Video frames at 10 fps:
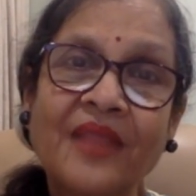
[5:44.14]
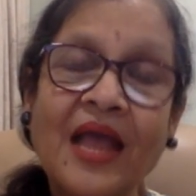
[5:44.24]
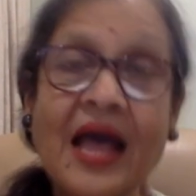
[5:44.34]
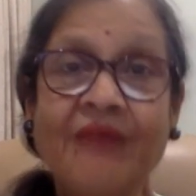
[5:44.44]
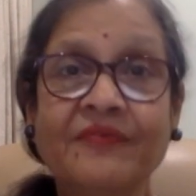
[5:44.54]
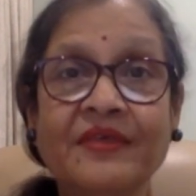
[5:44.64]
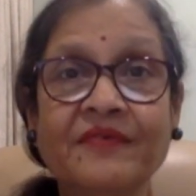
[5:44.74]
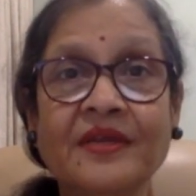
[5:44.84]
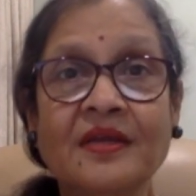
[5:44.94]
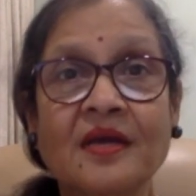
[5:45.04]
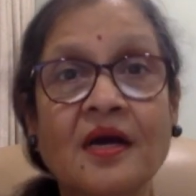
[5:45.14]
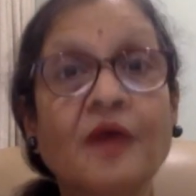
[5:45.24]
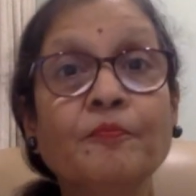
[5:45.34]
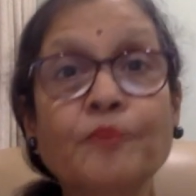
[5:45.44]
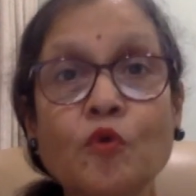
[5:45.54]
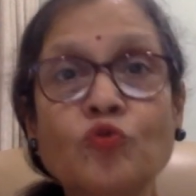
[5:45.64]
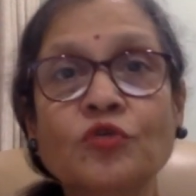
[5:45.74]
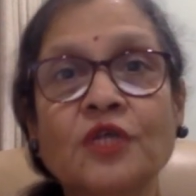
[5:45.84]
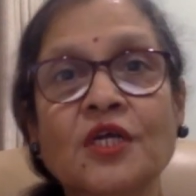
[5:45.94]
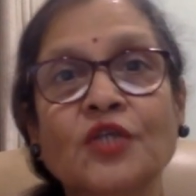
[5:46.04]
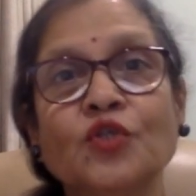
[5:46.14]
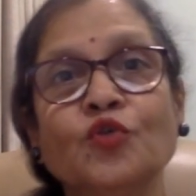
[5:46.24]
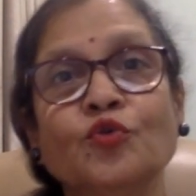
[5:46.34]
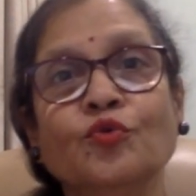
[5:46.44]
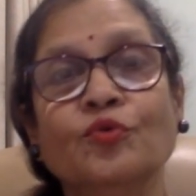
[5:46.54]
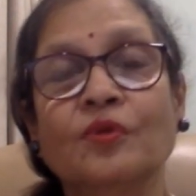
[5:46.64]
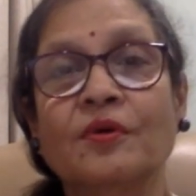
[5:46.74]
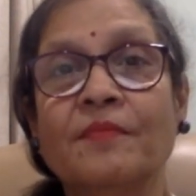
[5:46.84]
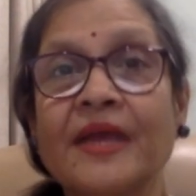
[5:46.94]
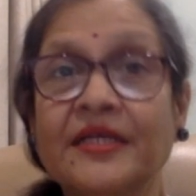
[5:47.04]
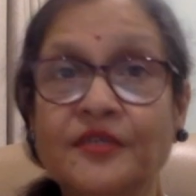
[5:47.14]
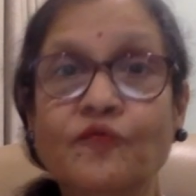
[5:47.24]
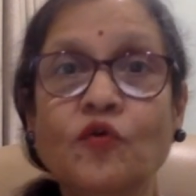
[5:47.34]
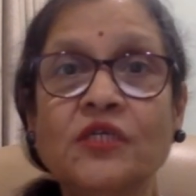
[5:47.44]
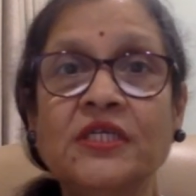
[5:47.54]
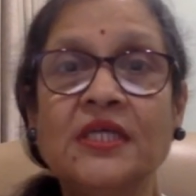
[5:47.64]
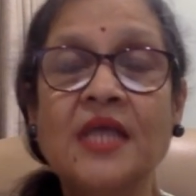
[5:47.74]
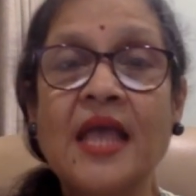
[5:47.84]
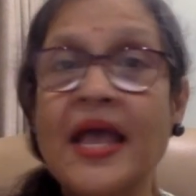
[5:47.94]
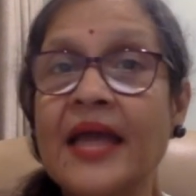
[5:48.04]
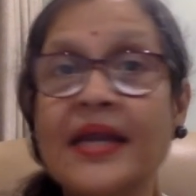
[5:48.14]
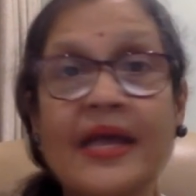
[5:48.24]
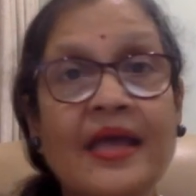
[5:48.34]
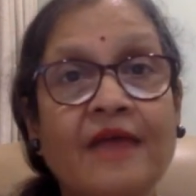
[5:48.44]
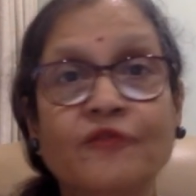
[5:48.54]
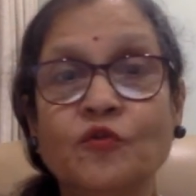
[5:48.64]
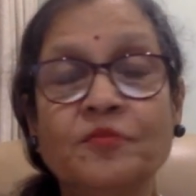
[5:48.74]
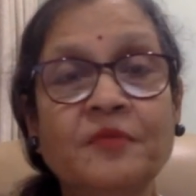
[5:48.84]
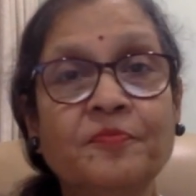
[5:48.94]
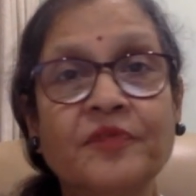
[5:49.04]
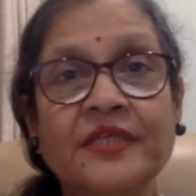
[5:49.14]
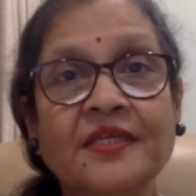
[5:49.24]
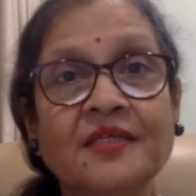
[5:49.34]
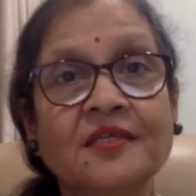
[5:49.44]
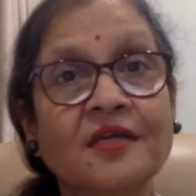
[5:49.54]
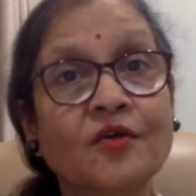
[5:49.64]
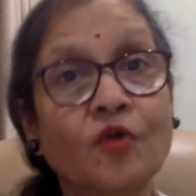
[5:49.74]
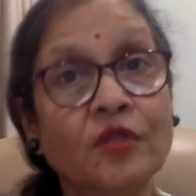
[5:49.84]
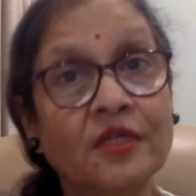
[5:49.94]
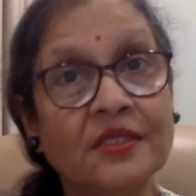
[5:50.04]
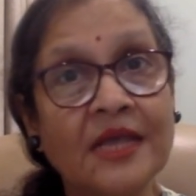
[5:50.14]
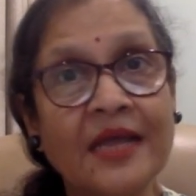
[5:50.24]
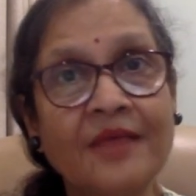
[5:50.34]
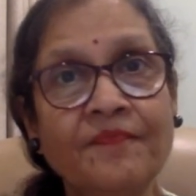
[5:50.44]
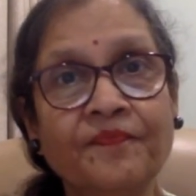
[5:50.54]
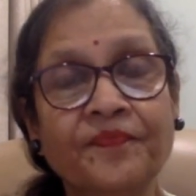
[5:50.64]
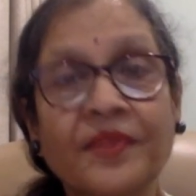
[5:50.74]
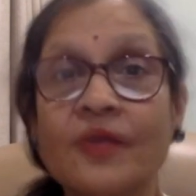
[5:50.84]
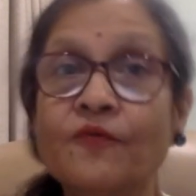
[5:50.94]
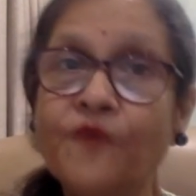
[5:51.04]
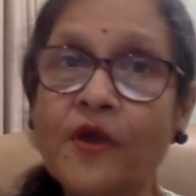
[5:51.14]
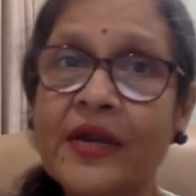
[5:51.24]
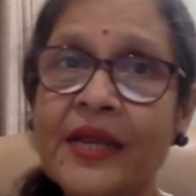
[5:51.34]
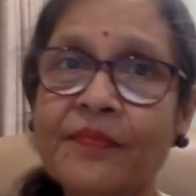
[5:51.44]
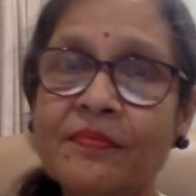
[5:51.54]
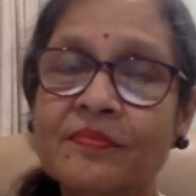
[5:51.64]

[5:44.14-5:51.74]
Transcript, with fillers: I have given a boon to my devotee and I have to be present here all the time for him.